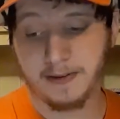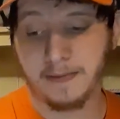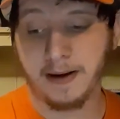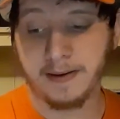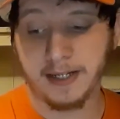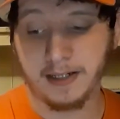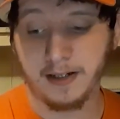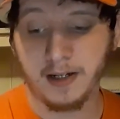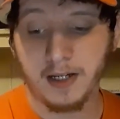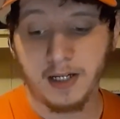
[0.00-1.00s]
on my mind,
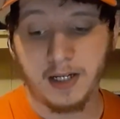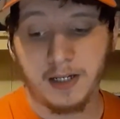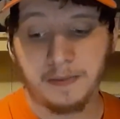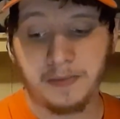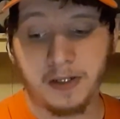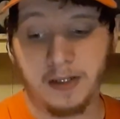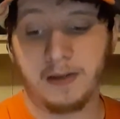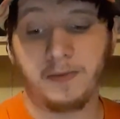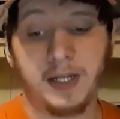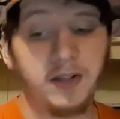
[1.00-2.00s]
but
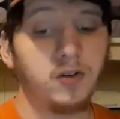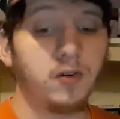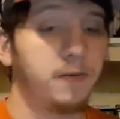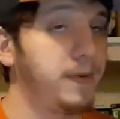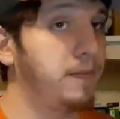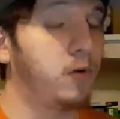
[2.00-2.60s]
we need to do a bit